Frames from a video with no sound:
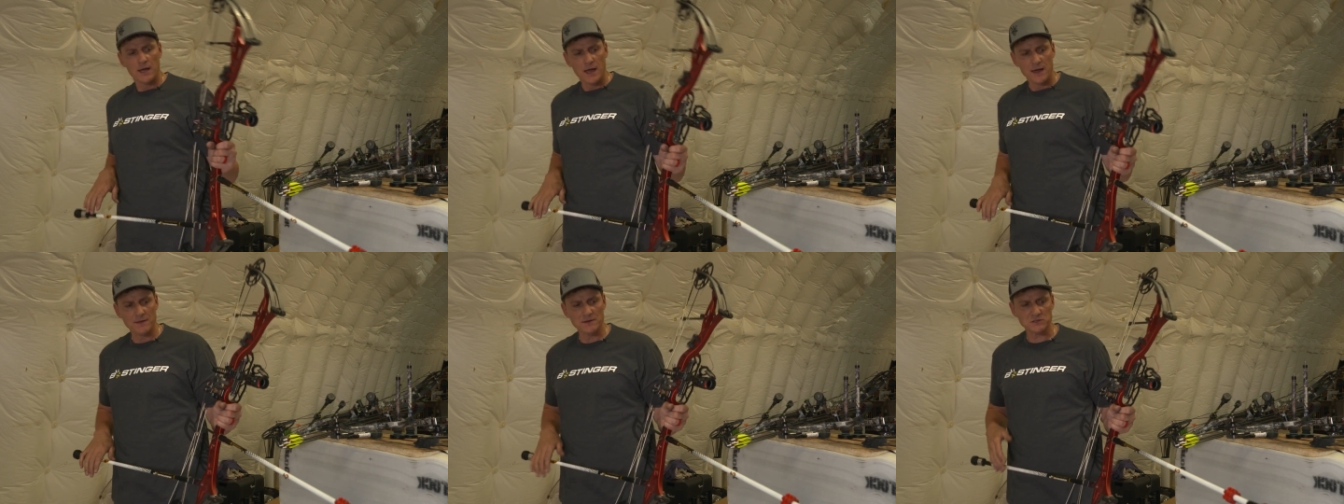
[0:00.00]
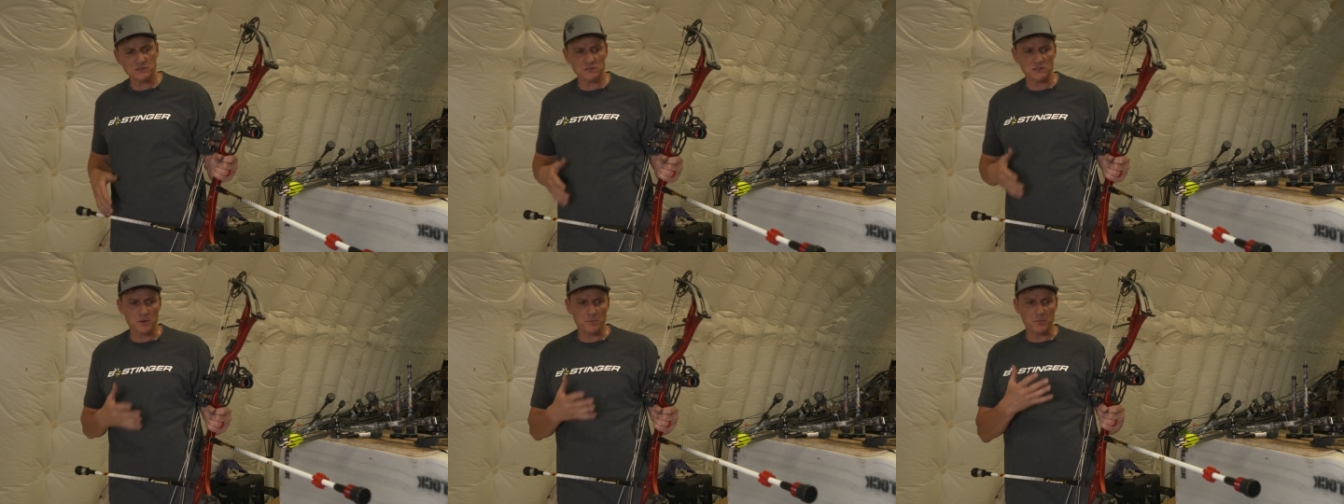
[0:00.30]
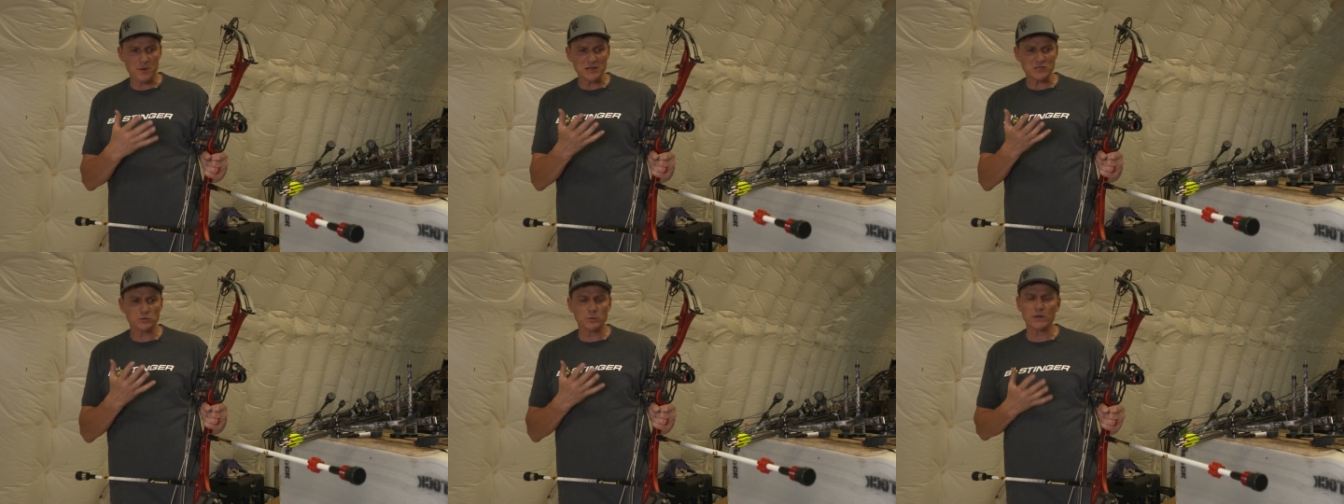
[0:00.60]
And this is the
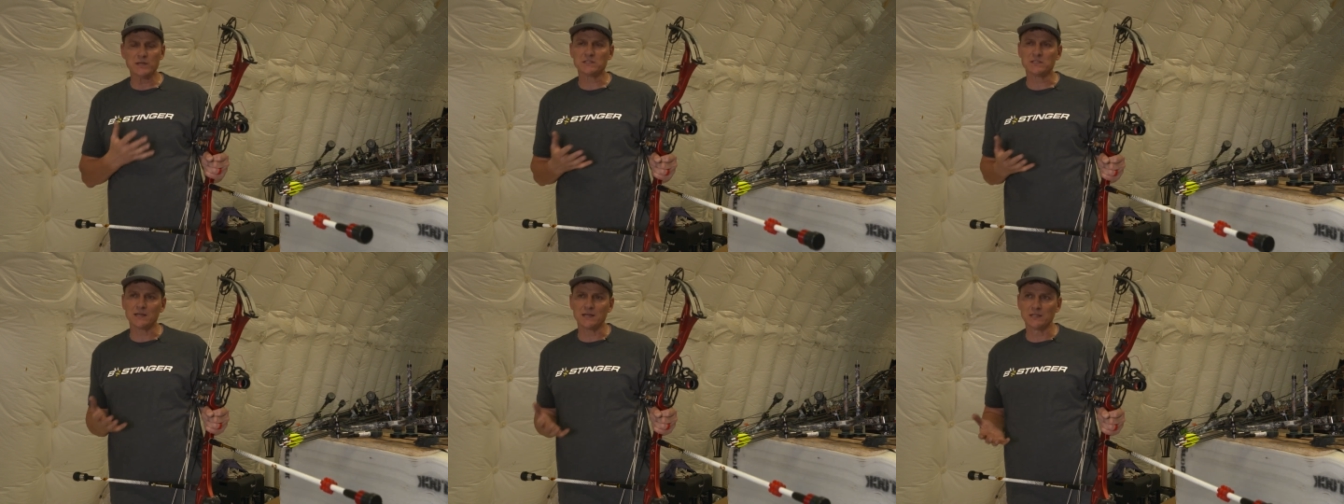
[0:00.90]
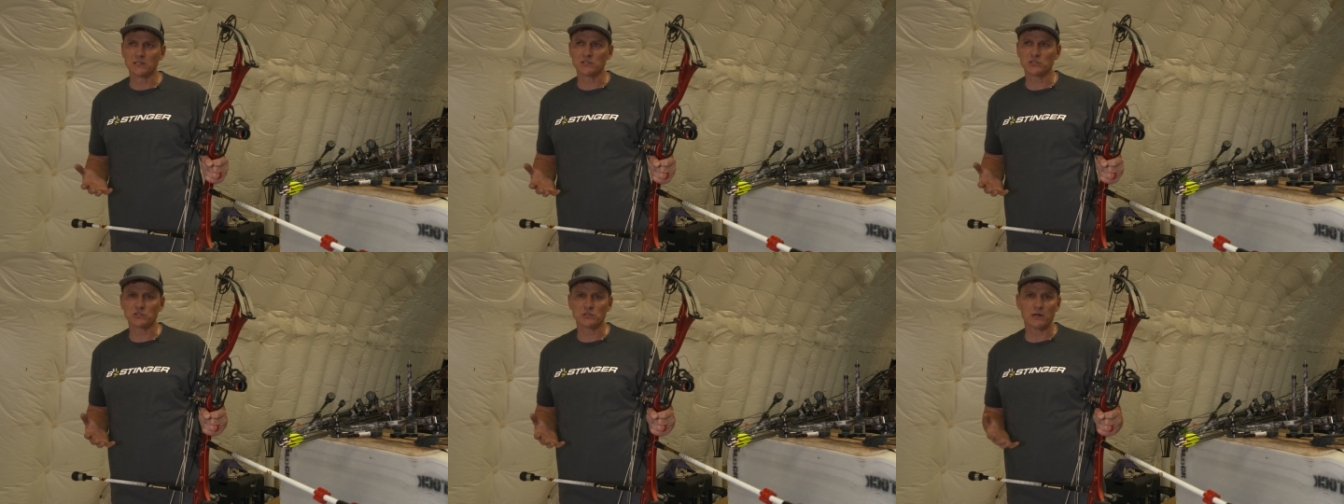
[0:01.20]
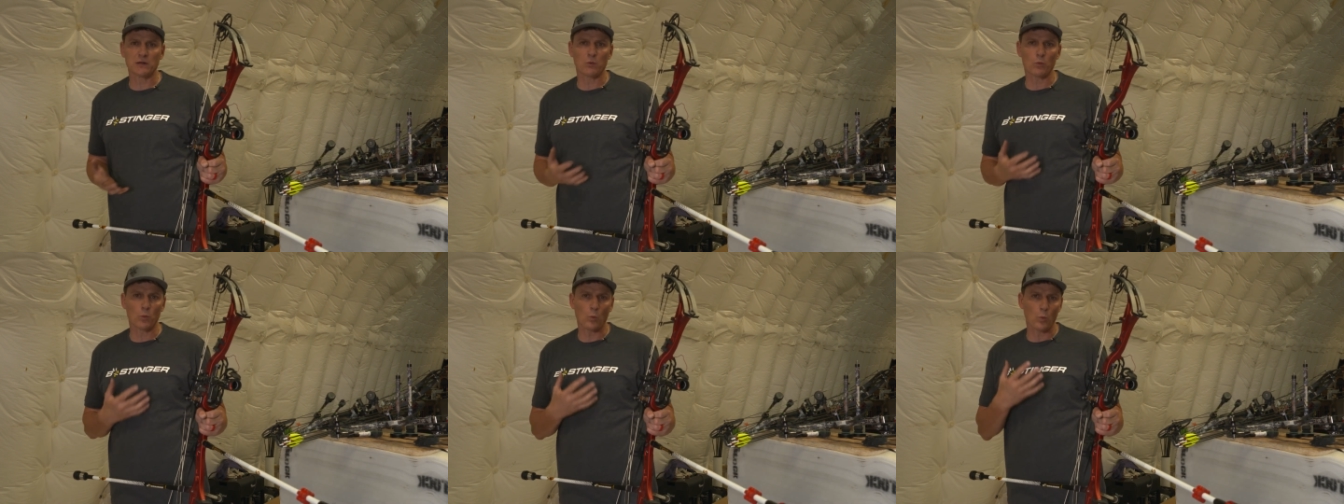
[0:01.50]
best way to
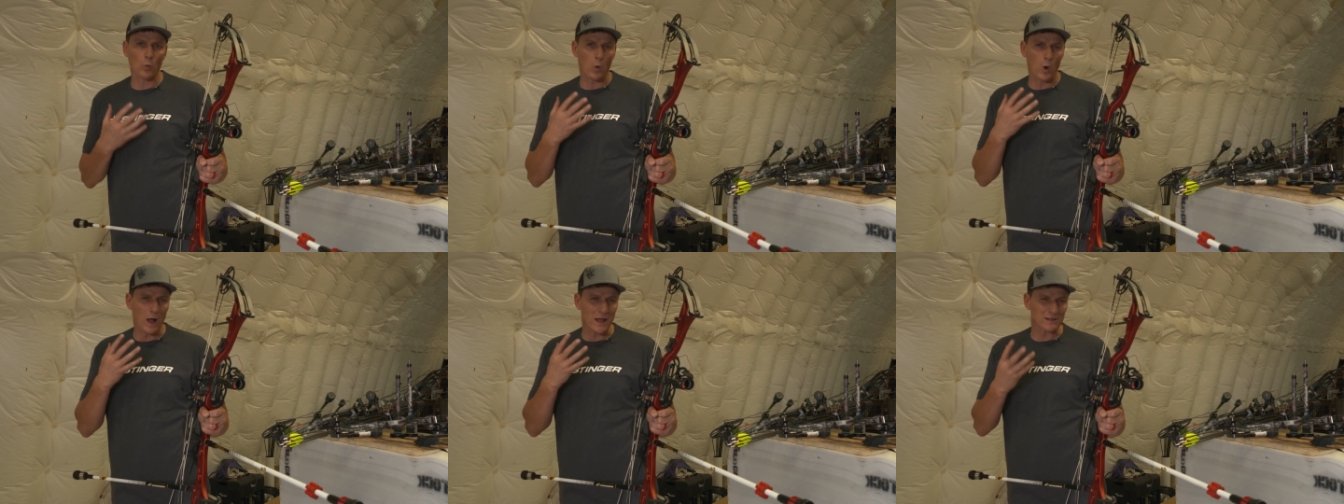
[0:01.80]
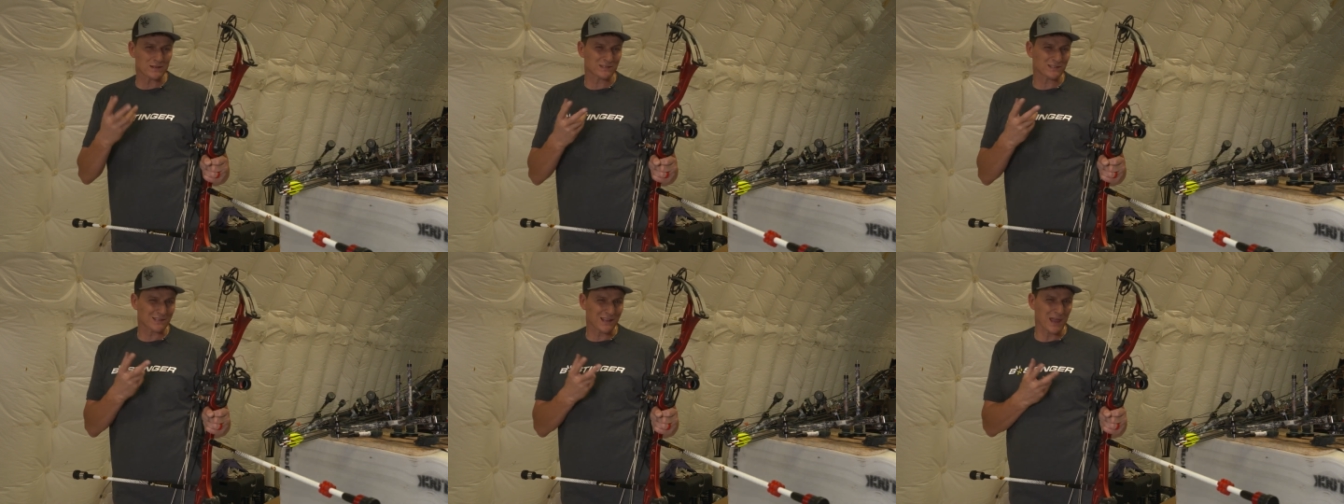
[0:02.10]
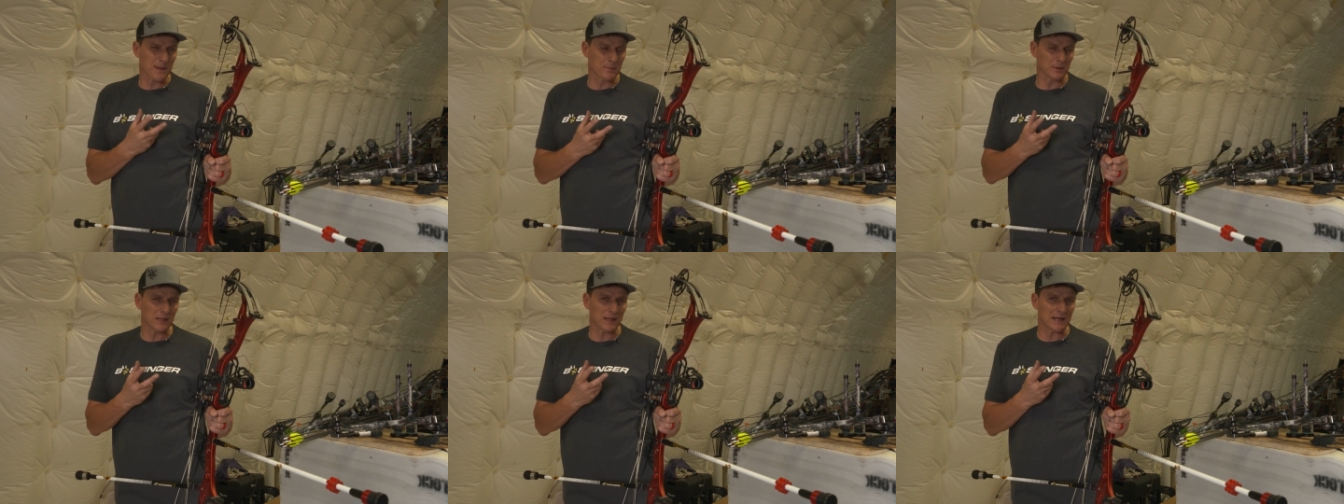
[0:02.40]
illustrate what
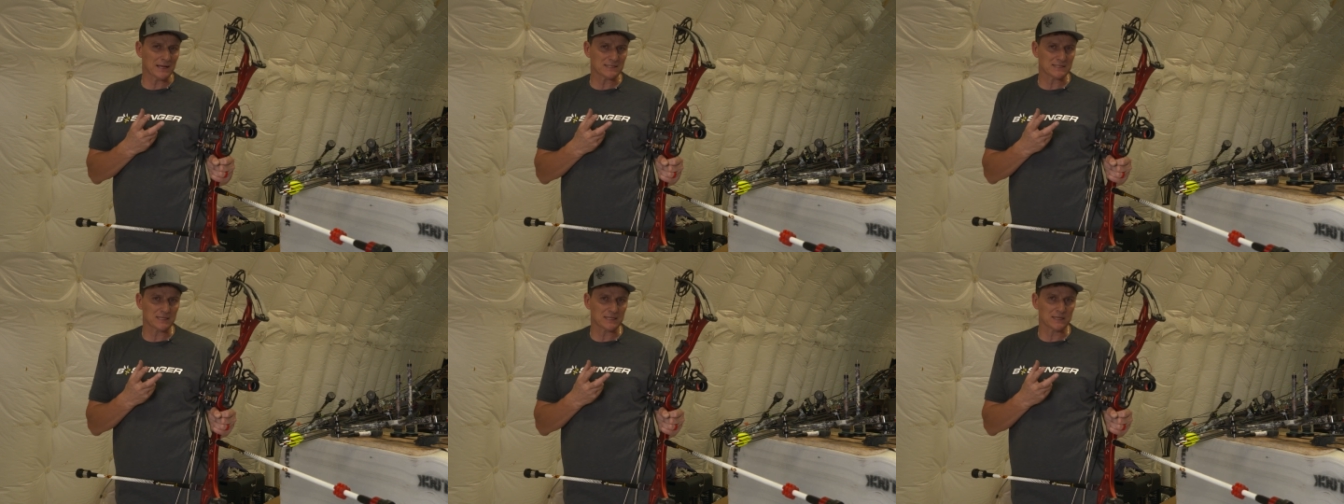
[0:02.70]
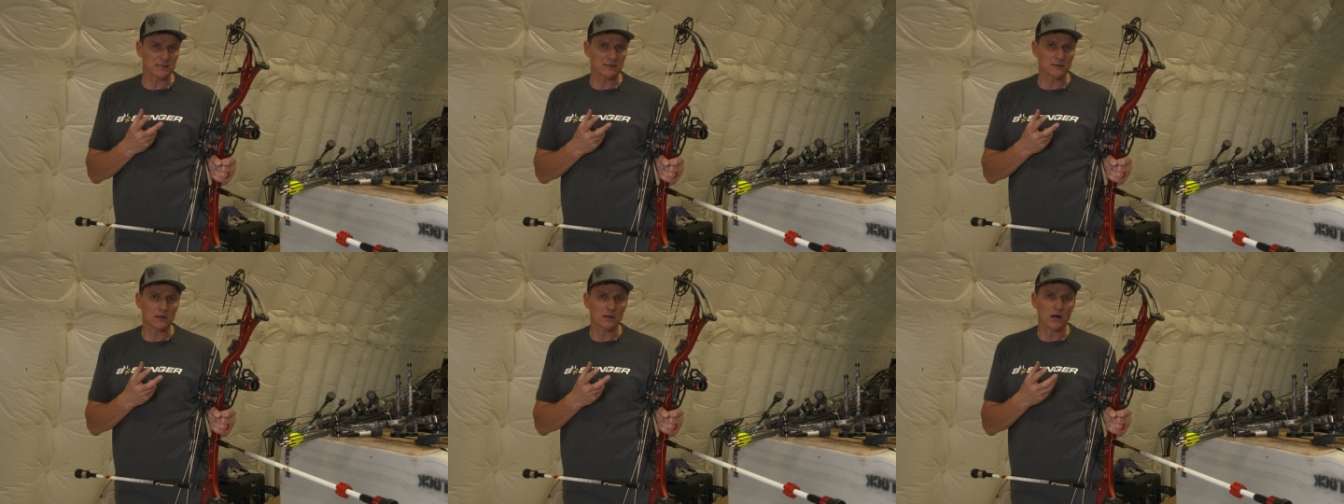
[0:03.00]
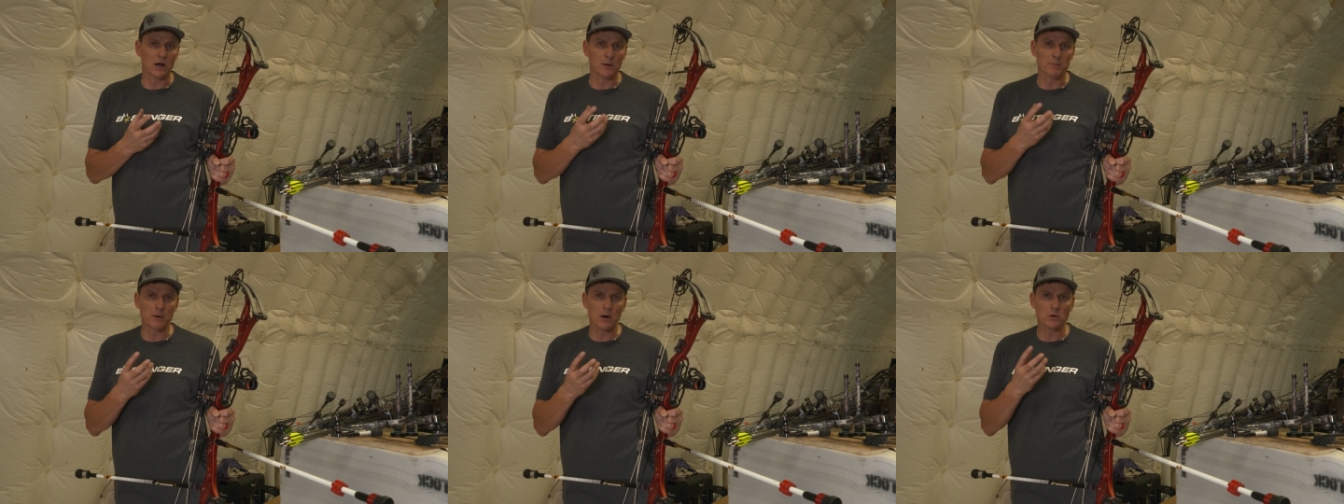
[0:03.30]
stabilizing
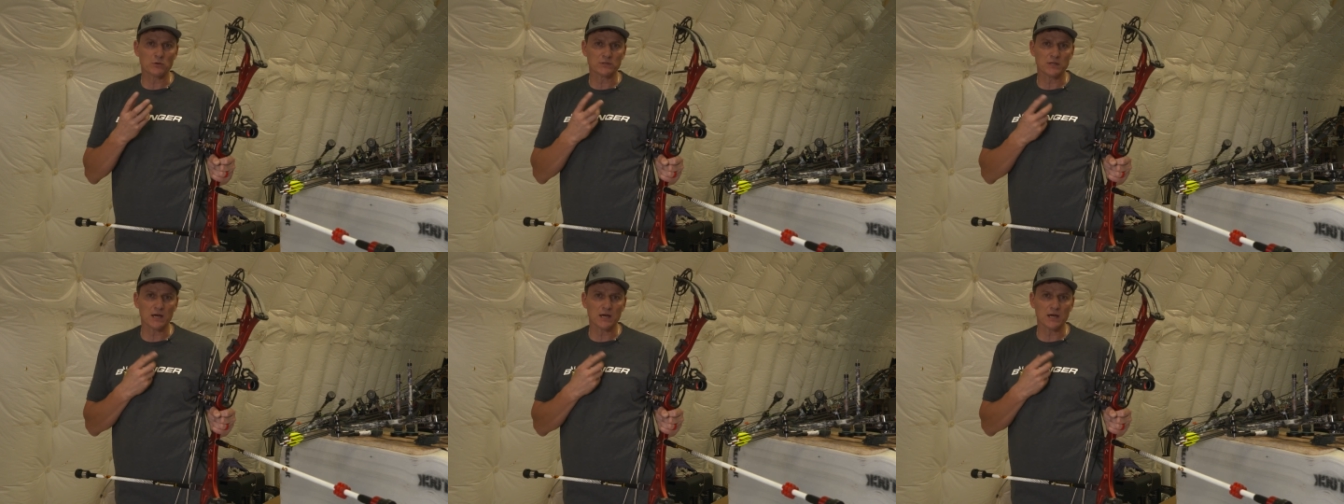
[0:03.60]
a bow